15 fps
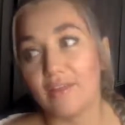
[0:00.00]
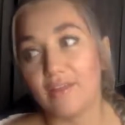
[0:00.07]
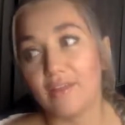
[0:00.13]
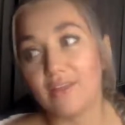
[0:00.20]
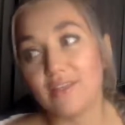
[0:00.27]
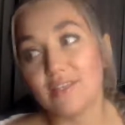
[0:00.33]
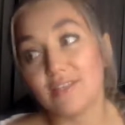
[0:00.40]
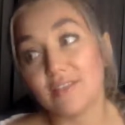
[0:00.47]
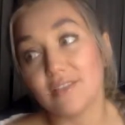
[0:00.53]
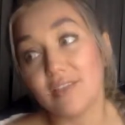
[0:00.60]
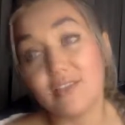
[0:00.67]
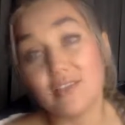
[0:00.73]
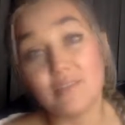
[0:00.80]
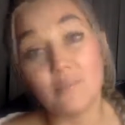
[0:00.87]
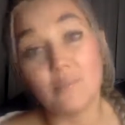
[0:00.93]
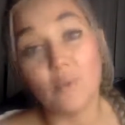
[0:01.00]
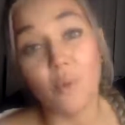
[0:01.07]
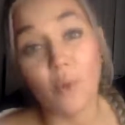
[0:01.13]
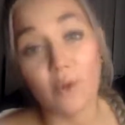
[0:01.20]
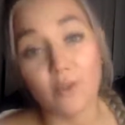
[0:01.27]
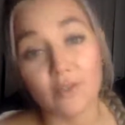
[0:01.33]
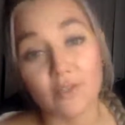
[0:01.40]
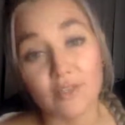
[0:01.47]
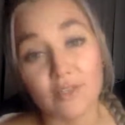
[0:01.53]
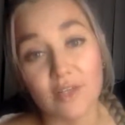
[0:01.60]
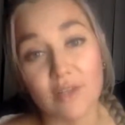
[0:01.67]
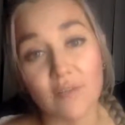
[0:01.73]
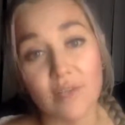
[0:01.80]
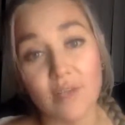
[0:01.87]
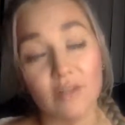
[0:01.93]
That's important.
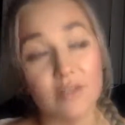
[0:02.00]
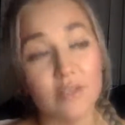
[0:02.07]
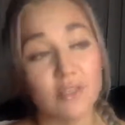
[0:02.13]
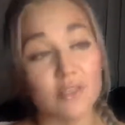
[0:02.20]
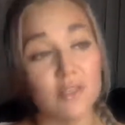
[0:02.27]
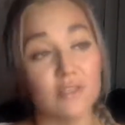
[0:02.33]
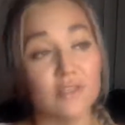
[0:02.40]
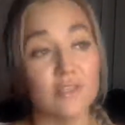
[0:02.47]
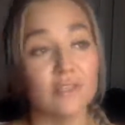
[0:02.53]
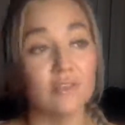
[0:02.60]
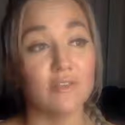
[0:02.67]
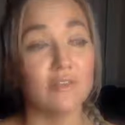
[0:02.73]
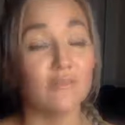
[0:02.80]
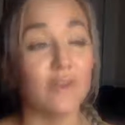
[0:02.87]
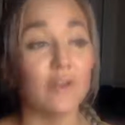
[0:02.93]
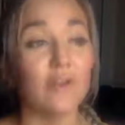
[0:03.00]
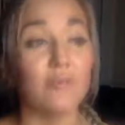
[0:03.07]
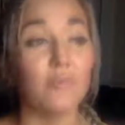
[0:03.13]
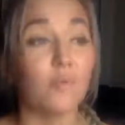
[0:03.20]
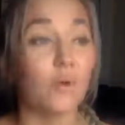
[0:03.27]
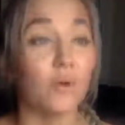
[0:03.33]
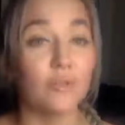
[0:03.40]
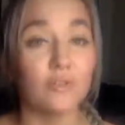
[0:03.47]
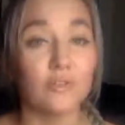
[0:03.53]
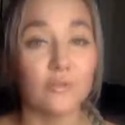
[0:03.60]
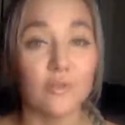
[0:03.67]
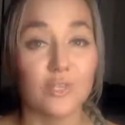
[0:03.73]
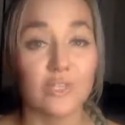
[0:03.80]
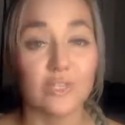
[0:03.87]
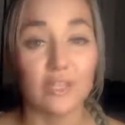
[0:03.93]
I mean, it's very important to
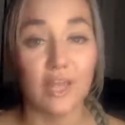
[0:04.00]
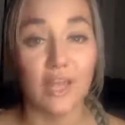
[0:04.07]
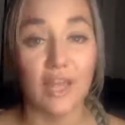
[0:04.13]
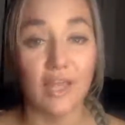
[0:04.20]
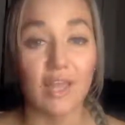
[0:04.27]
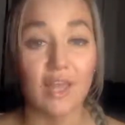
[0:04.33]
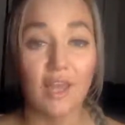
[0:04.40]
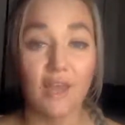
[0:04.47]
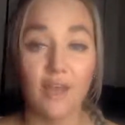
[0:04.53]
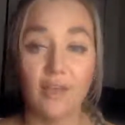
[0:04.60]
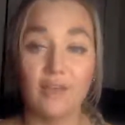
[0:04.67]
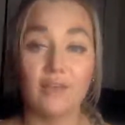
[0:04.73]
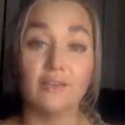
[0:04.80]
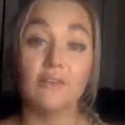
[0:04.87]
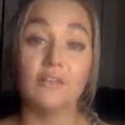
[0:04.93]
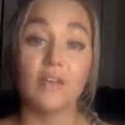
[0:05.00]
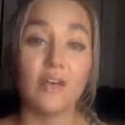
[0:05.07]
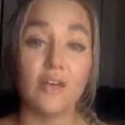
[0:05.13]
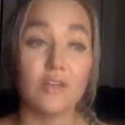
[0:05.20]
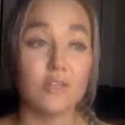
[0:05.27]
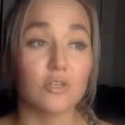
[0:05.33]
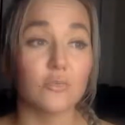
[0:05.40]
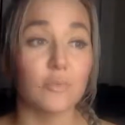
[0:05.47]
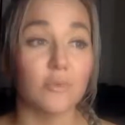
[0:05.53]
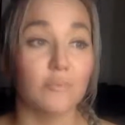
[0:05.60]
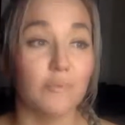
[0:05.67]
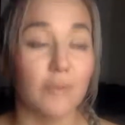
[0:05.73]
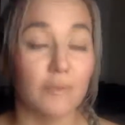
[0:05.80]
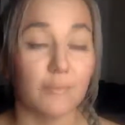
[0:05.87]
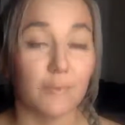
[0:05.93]
stay in touch with
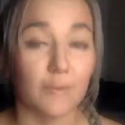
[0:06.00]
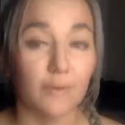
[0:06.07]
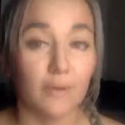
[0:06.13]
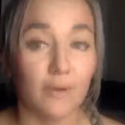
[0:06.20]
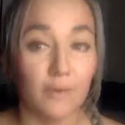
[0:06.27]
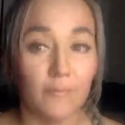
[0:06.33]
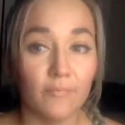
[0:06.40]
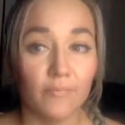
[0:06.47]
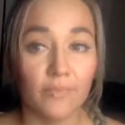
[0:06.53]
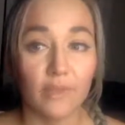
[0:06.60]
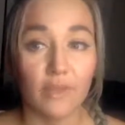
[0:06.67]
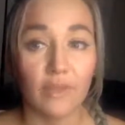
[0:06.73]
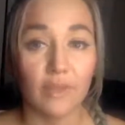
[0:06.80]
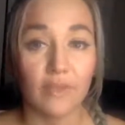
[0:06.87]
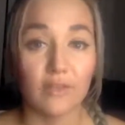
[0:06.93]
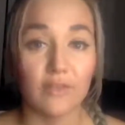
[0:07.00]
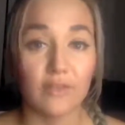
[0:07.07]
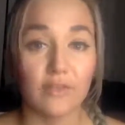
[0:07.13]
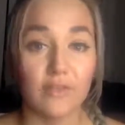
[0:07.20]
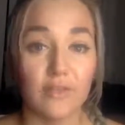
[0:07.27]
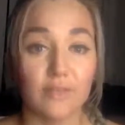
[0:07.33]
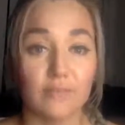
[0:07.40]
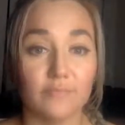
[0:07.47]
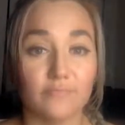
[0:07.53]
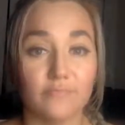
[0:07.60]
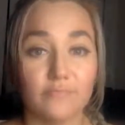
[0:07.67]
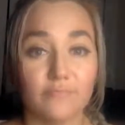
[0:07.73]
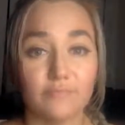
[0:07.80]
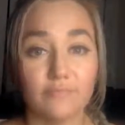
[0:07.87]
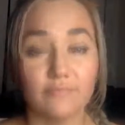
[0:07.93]
people, and
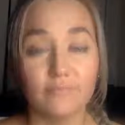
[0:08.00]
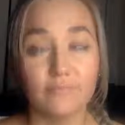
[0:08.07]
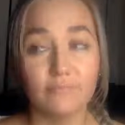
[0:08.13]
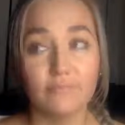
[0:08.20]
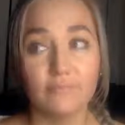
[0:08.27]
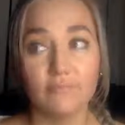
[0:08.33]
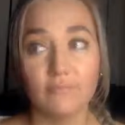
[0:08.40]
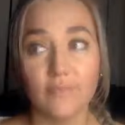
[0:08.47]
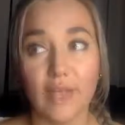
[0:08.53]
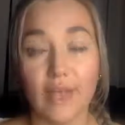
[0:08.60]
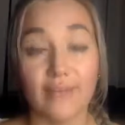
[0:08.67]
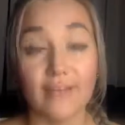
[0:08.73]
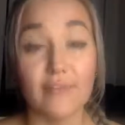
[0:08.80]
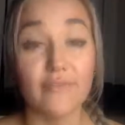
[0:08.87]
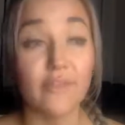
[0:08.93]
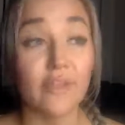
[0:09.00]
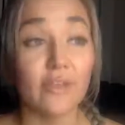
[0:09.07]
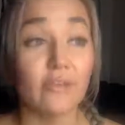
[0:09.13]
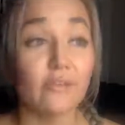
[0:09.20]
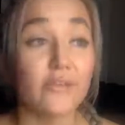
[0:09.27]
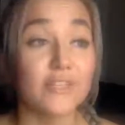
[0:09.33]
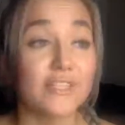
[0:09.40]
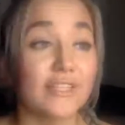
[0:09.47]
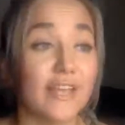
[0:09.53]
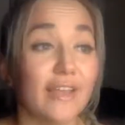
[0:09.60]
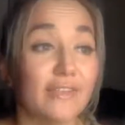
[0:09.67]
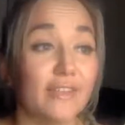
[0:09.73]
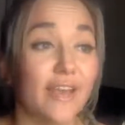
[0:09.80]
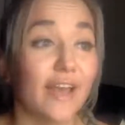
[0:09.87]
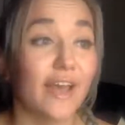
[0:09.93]
I definitely
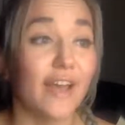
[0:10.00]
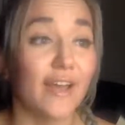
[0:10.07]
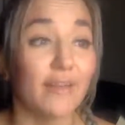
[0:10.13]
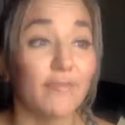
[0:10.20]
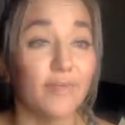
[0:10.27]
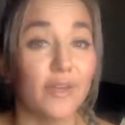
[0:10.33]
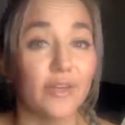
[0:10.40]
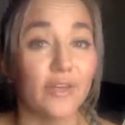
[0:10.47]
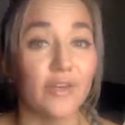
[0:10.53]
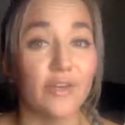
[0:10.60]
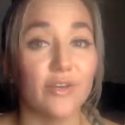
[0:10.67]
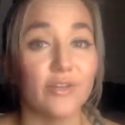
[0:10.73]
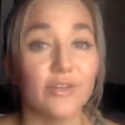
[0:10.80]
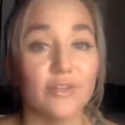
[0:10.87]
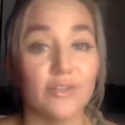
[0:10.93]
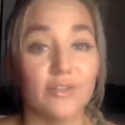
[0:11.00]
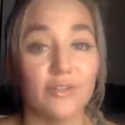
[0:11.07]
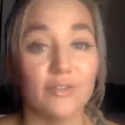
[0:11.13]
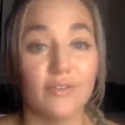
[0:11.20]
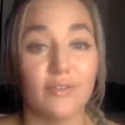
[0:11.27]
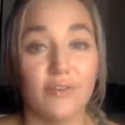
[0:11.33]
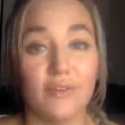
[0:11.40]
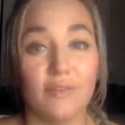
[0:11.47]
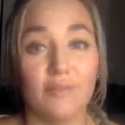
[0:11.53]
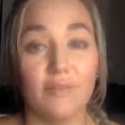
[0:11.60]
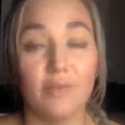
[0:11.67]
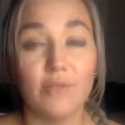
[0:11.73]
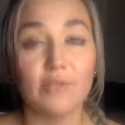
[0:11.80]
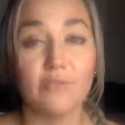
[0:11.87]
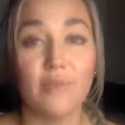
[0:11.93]
understand that because
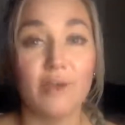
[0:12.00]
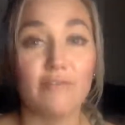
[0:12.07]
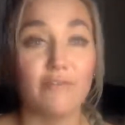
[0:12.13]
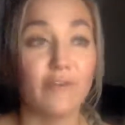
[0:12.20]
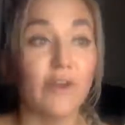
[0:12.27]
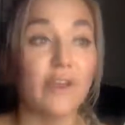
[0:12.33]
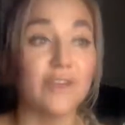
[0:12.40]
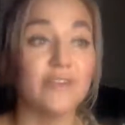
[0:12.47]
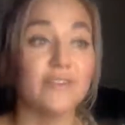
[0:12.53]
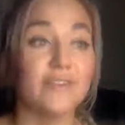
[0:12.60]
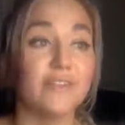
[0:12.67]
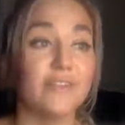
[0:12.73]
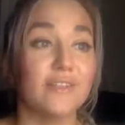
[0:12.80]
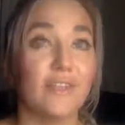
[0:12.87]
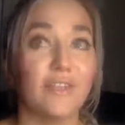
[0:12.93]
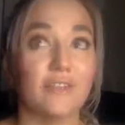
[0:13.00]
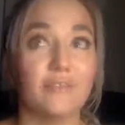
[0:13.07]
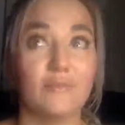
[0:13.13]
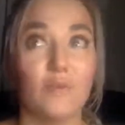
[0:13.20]
most of my friends and